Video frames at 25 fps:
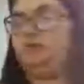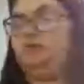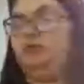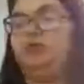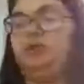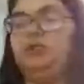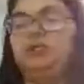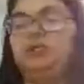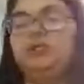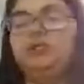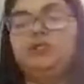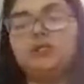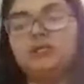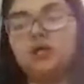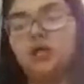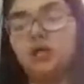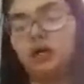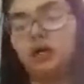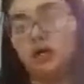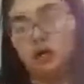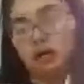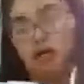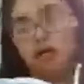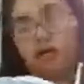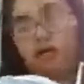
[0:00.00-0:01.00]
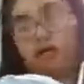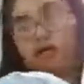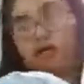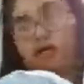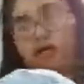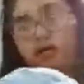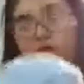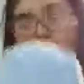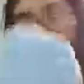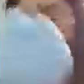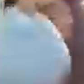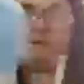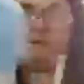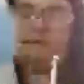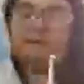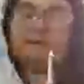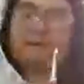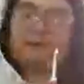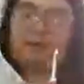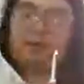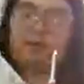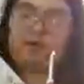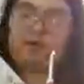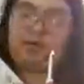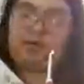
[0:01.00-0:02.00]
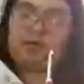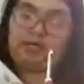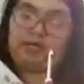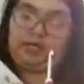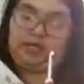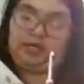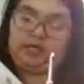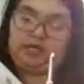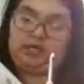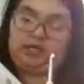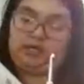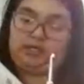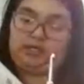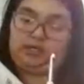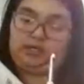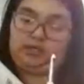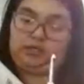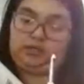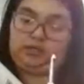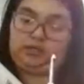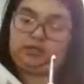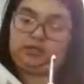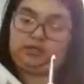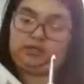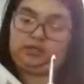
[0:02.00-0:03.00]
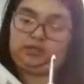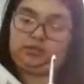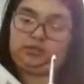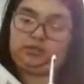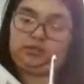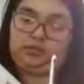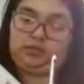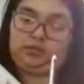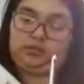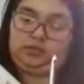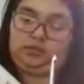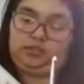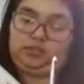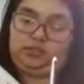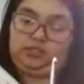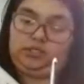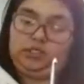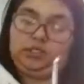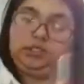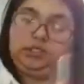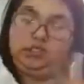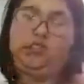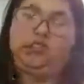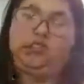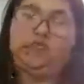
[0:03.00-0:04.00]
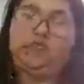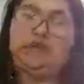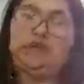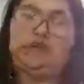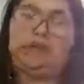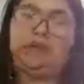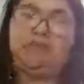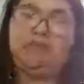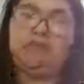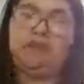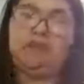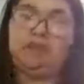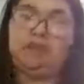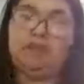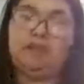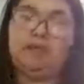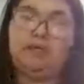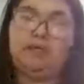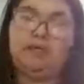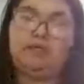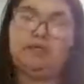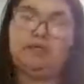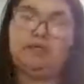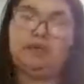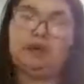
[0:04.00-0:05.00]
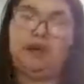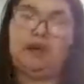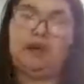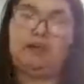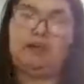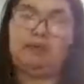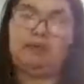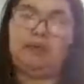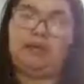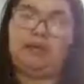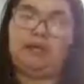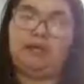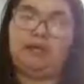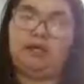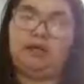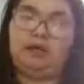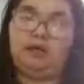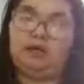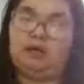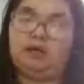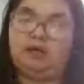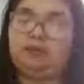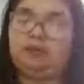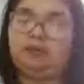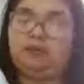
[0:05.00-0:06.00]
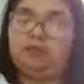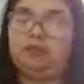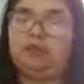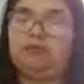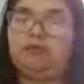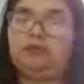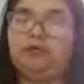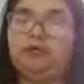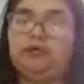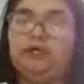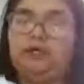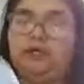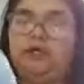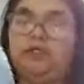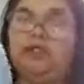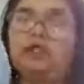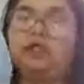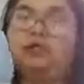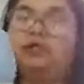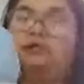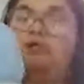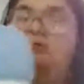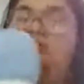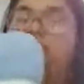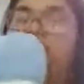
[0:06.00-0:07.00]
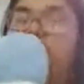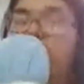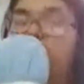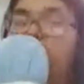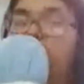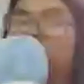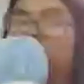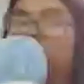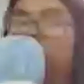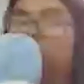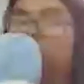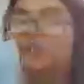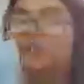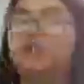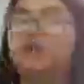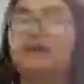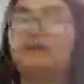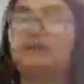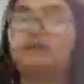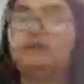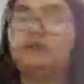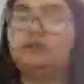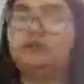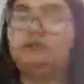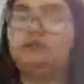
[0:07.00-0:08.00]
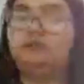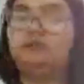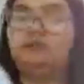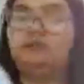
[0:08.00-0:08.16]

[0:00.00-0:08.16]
This calls for a 9mm, so I may go up to a 7.